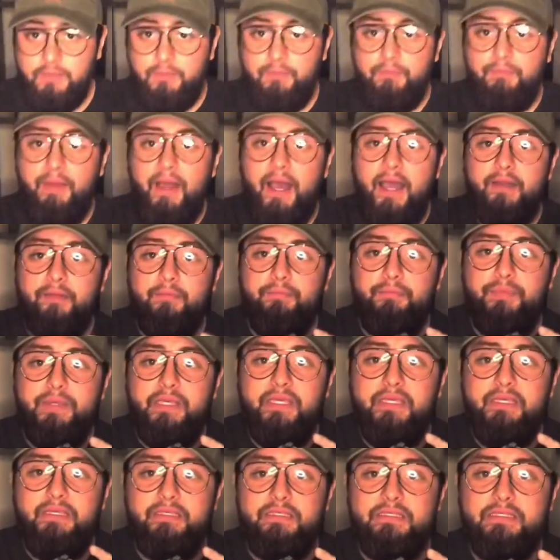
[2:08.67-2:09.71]
bottom
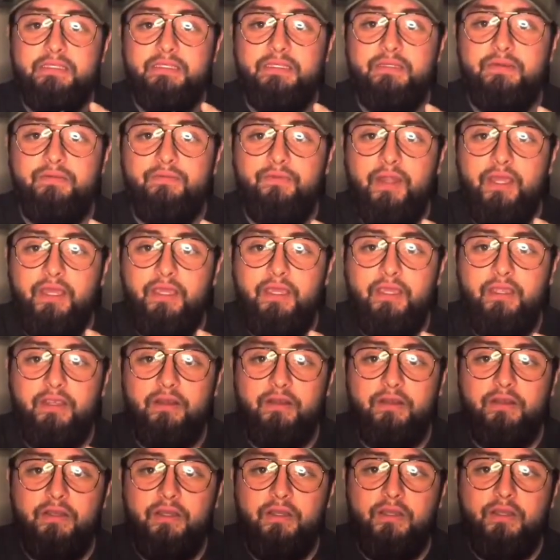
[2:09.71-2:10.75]
piece right
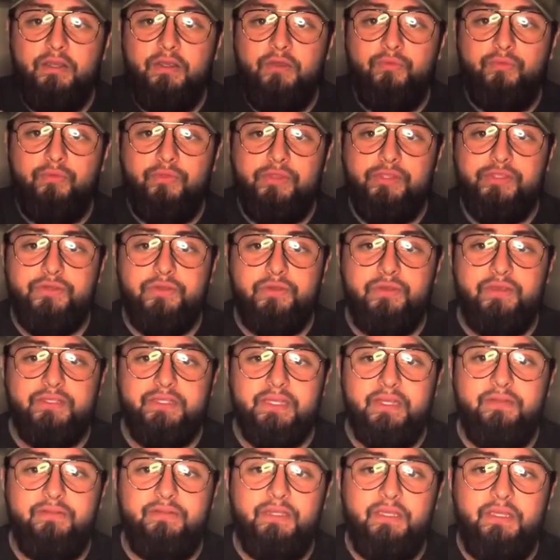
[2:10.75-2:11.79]
here with the triggers
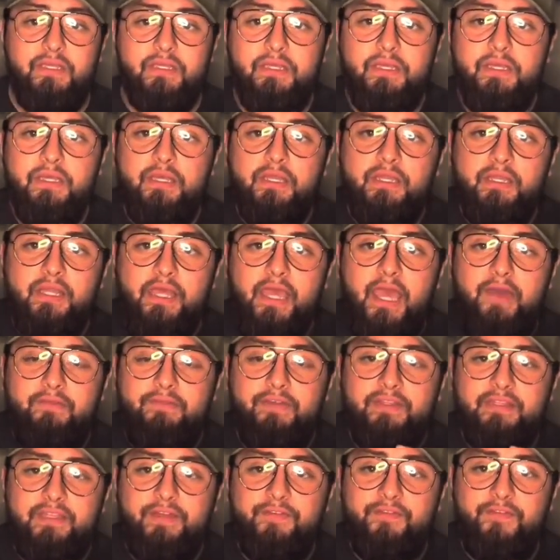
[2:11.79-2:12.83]
and everything. They have
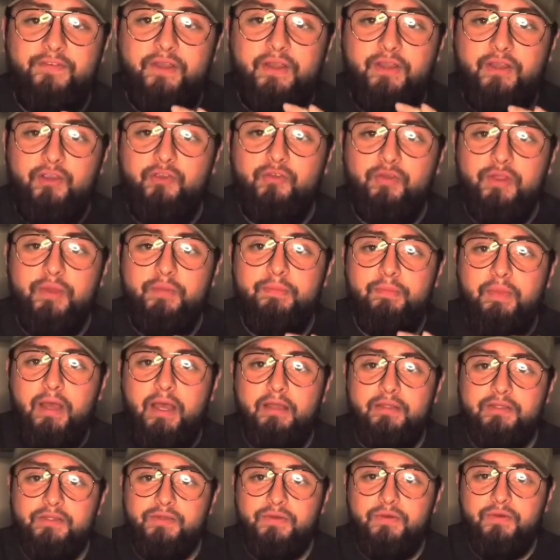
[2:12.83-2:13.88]
a different grip
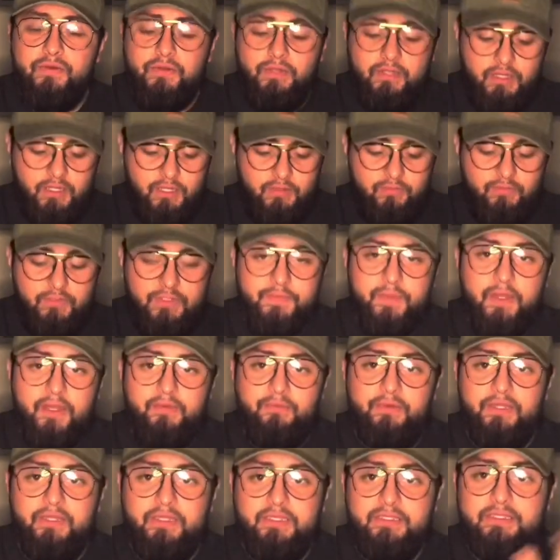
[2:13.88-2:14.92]
module, which, by
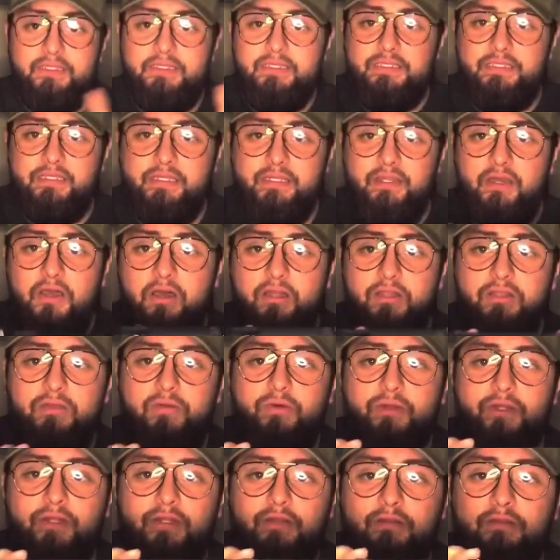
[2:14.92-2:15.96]
the way, this is an
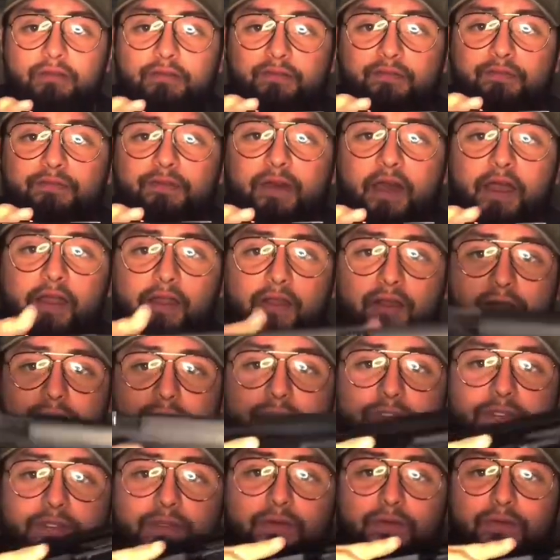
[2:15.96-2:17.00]
unloaded
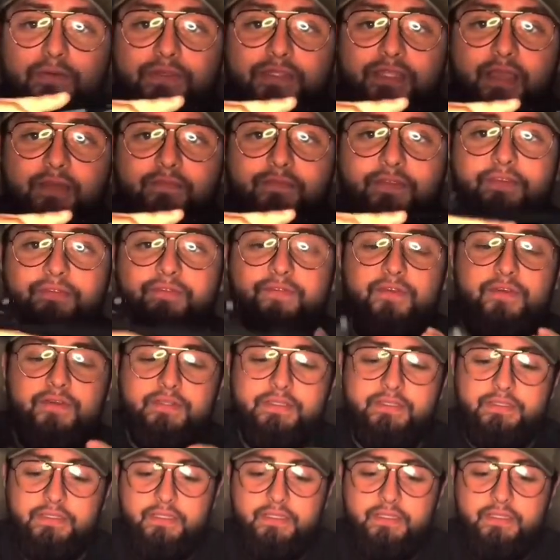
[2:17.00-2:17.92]
firearm, so safety first.